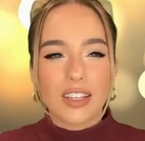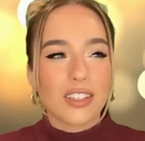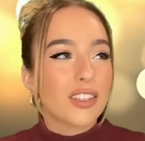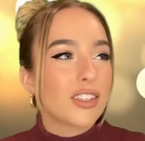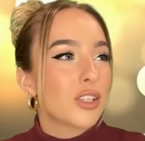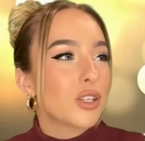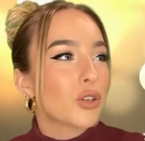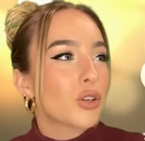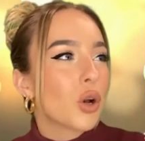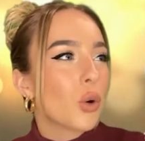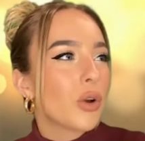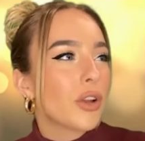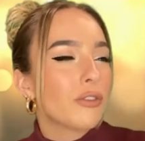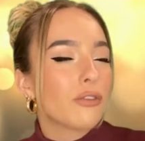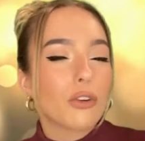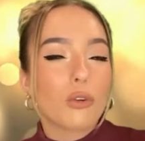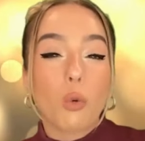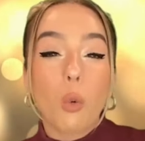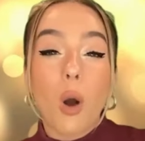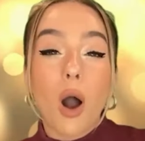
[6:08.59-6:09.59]
Consider going
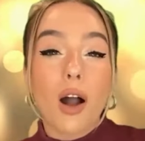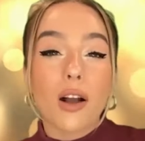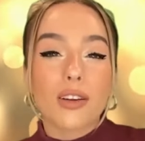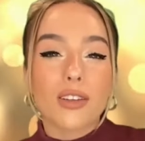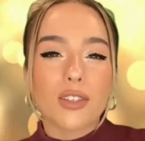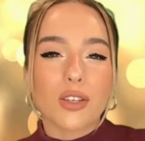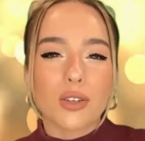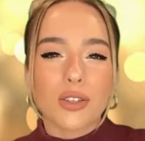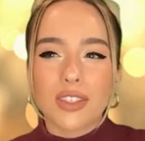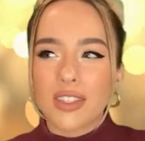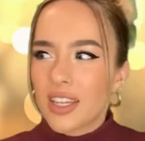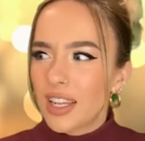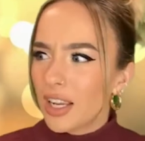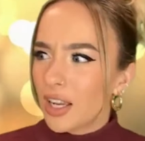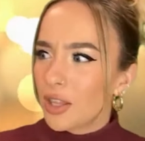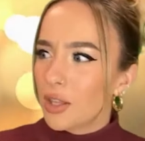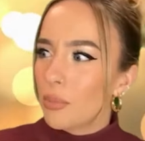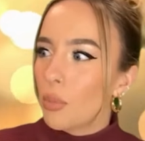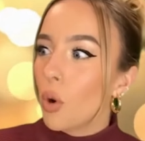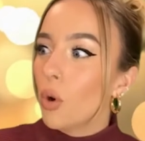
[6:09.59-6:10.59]
for walks or
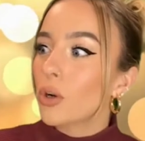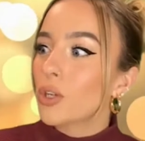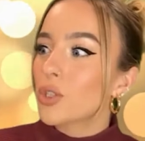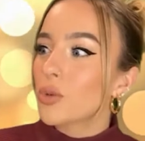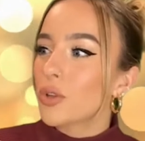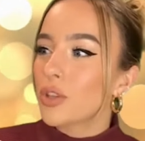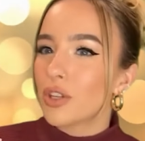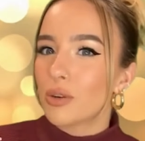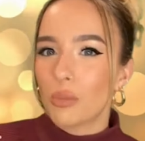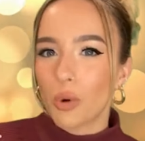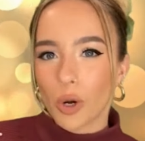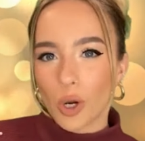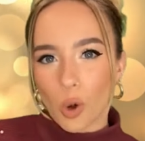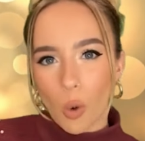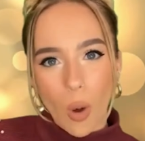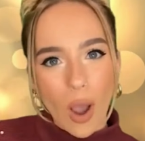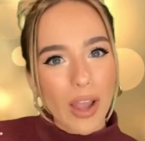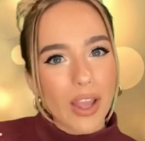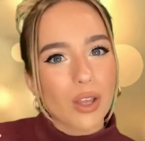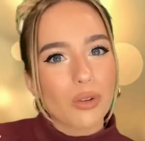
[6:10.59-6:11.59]
sitting on the porch with your more
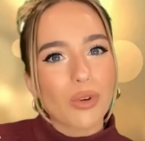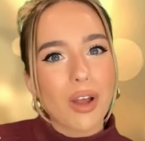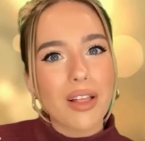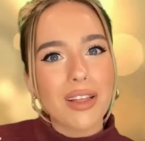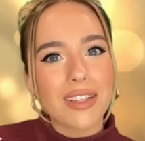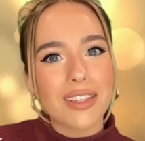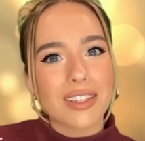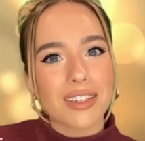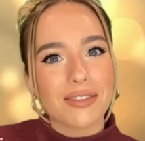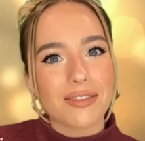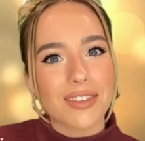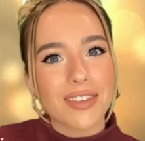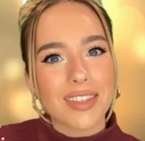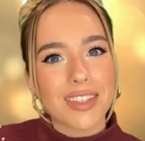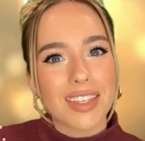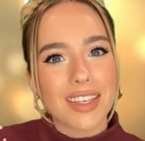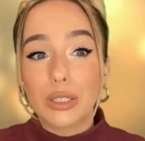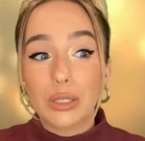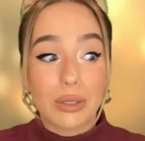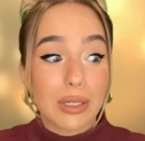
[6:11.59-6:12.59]
quiet
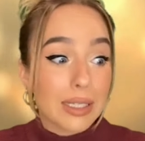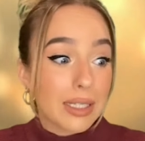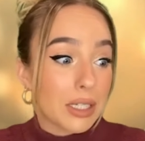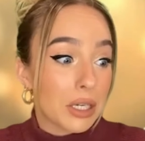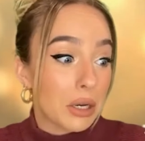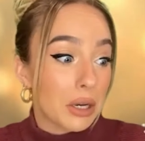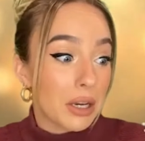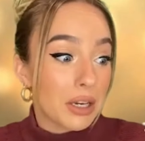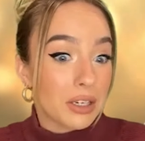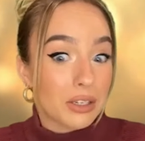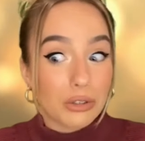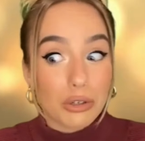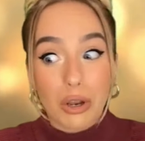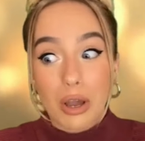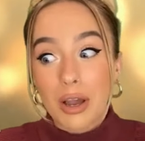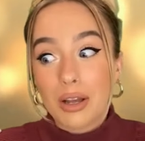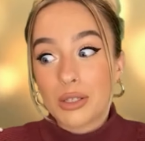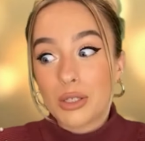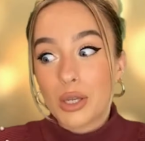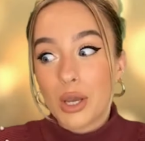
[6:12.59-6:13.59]
relatives. You can talk or
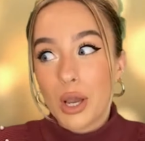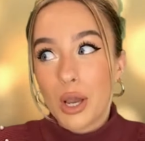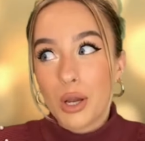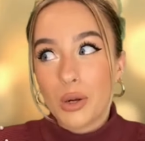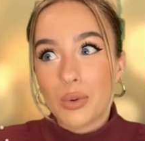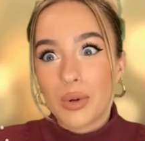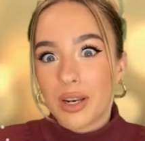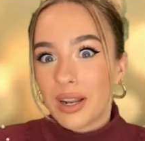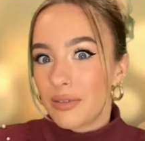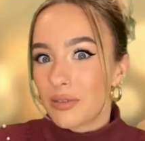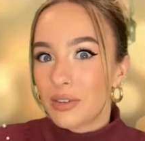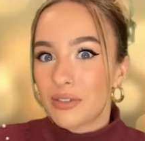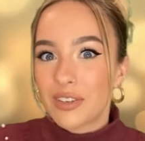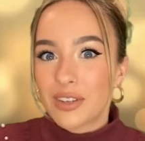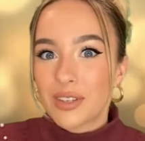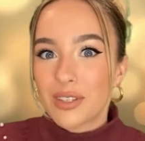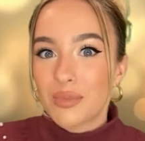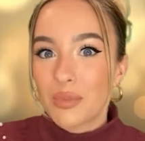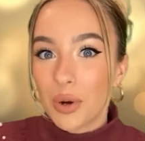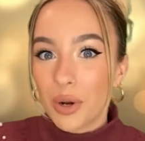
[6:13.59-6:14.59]
not talk, whatever
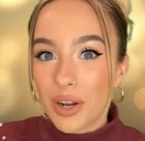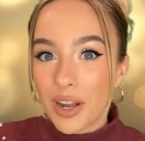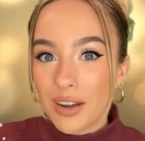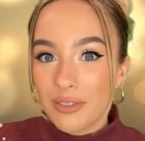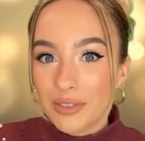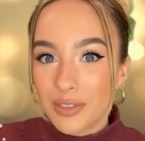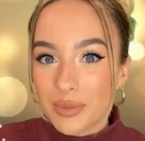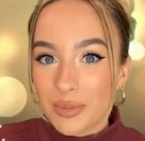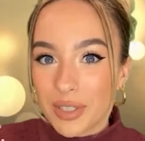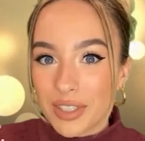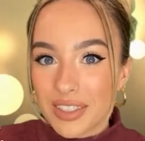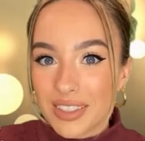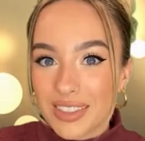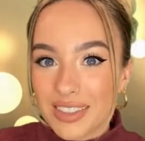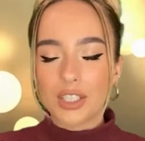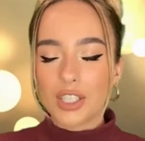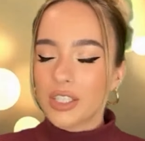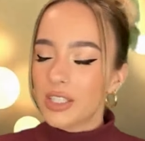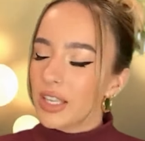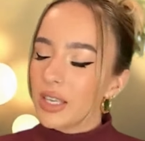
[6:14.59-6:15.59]
feels more comfortable.
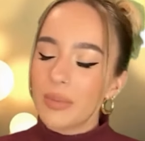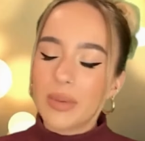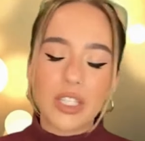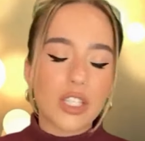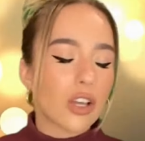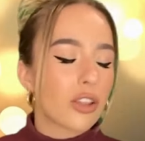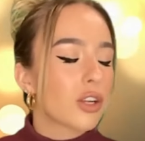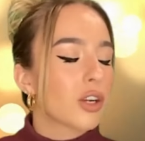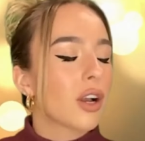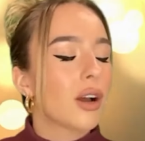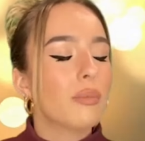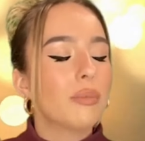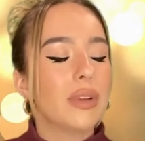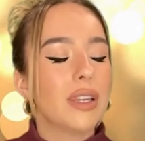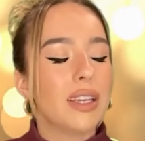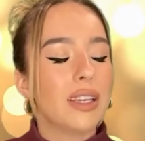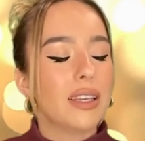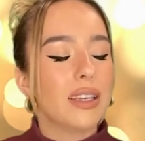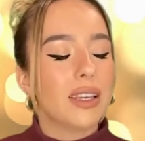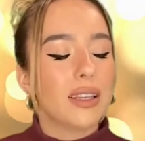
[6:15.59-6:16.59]
Just keep each other
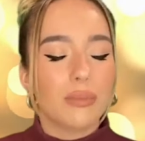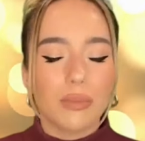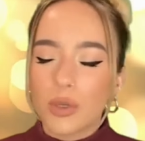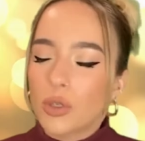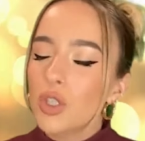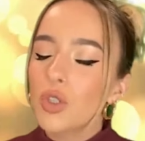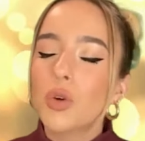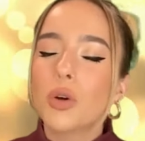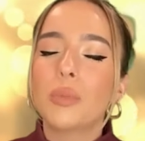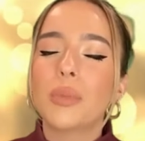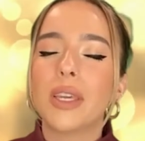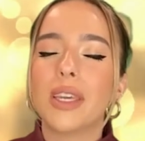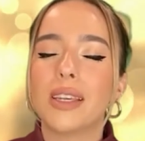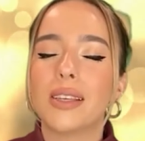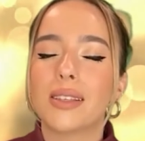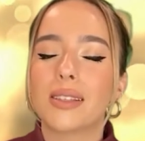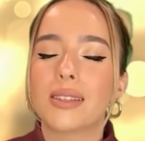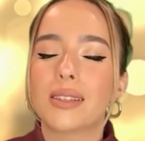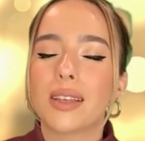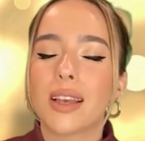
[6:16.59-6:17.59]
company in mutual
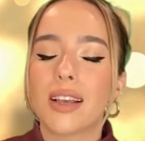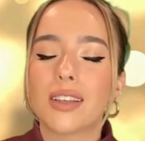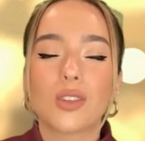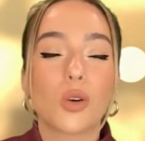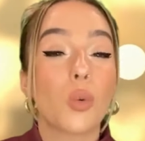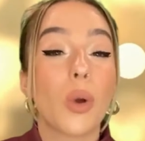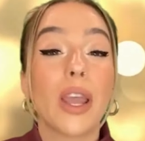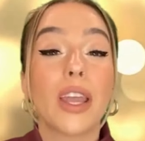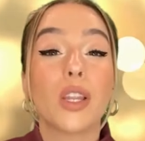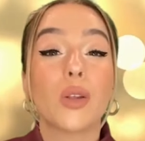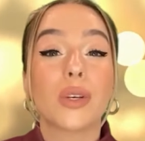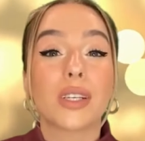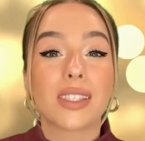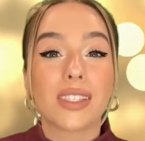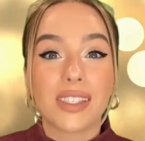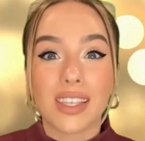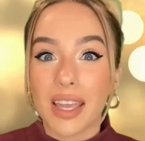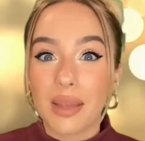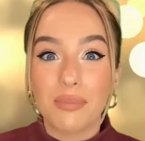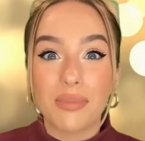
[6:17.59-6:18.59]
peace as a way to
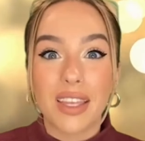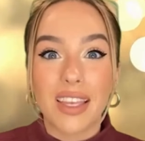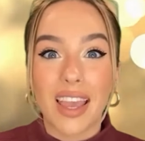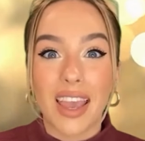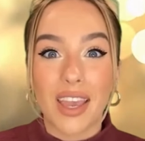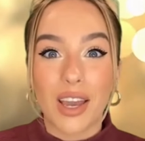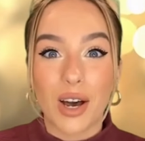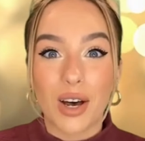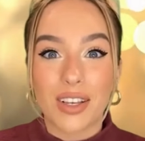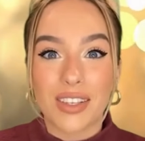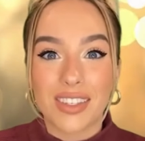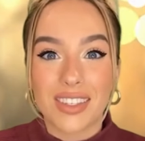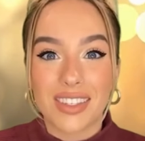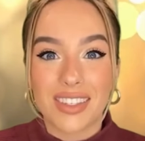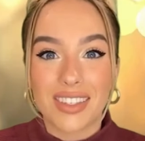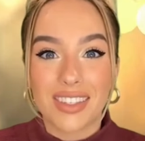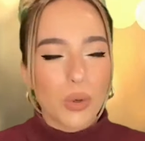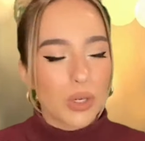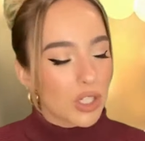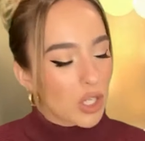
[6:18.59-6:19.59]
escape the chaos.
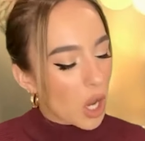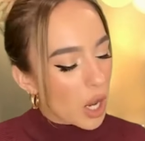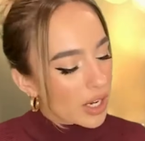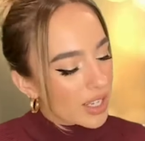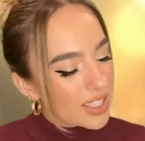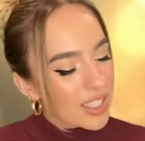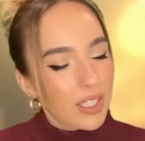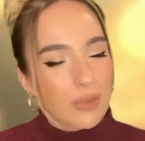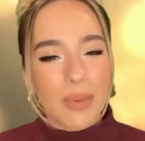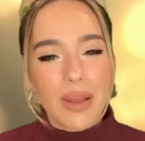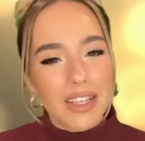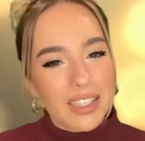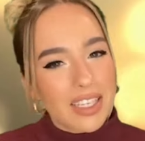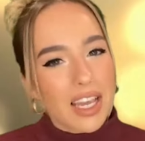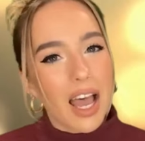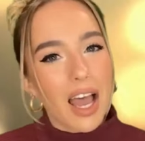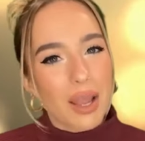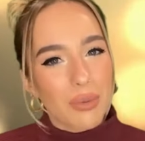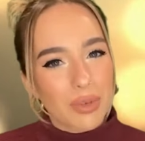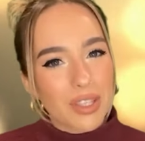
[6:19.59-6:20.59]
We're talking spend
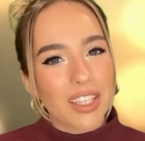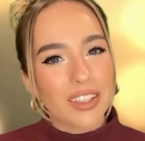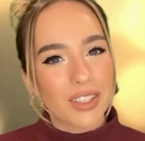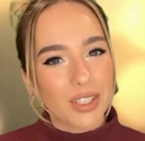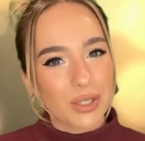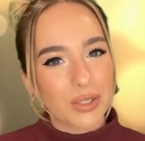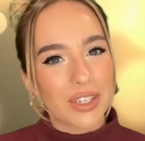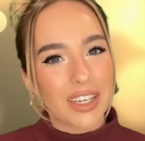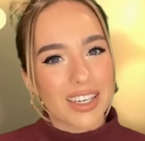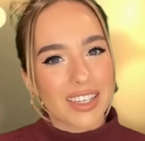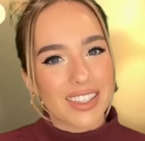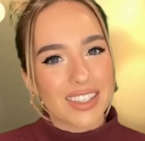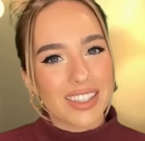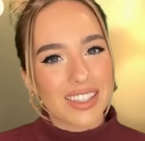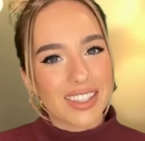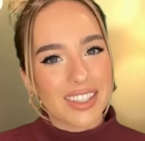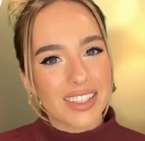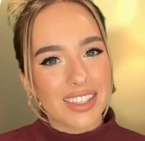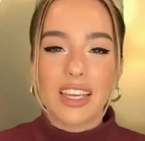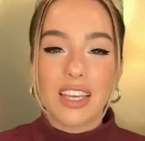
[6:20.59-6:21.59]
time with the little
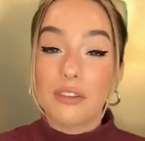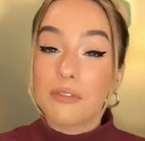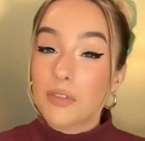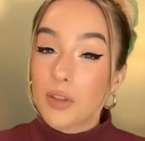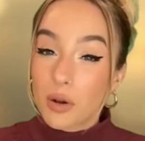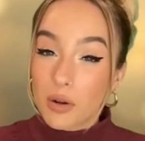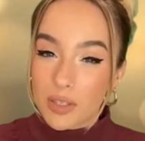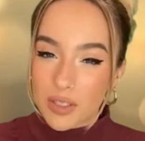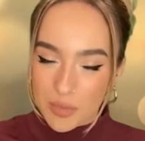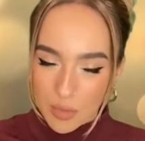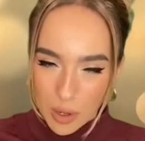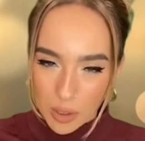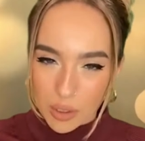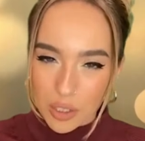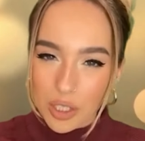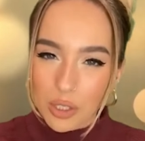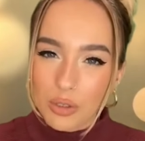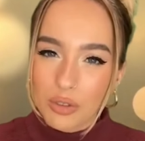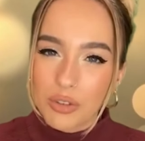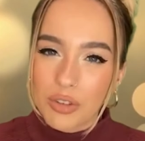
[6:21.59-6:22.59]
kids. If there are small
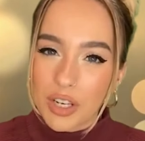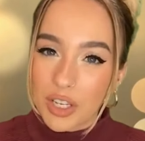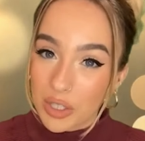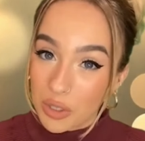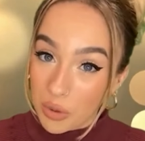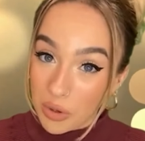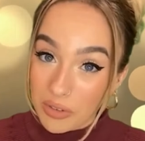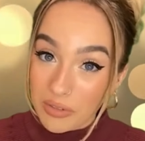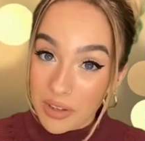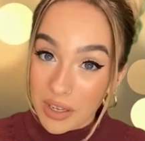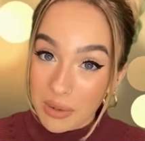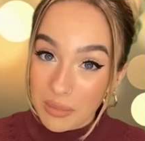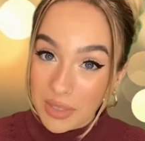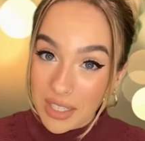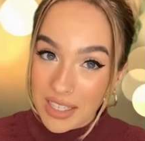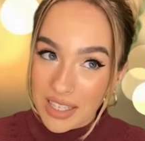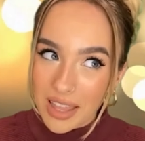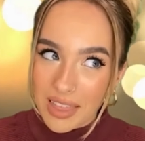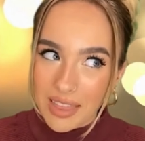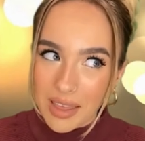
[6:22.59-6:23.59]
children in your
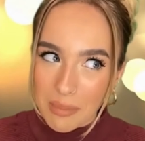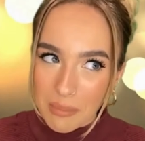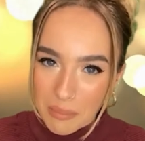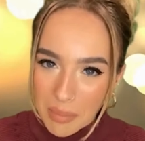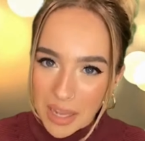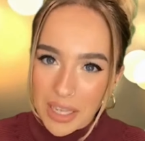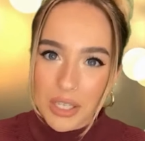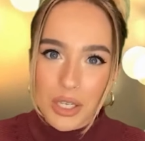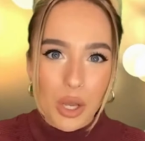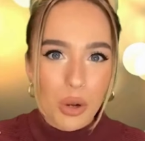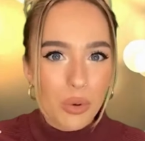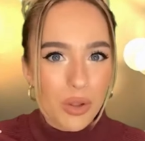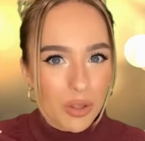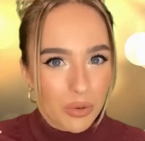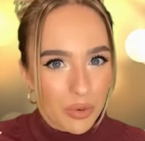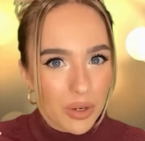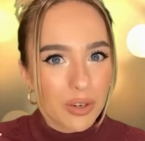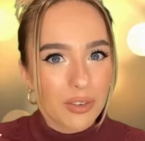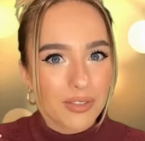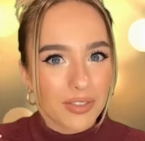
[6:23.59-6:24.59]
family, they might know where
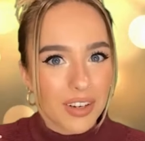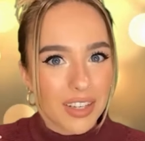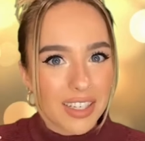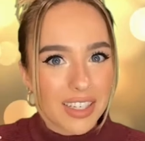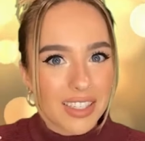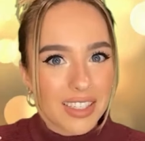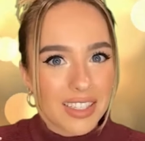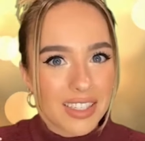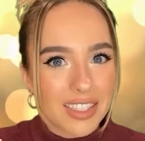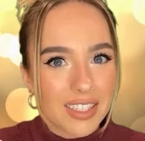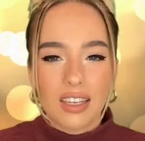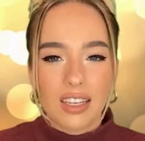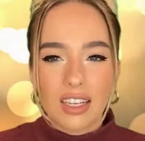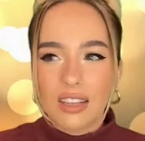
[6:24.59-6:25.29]
the real fun is.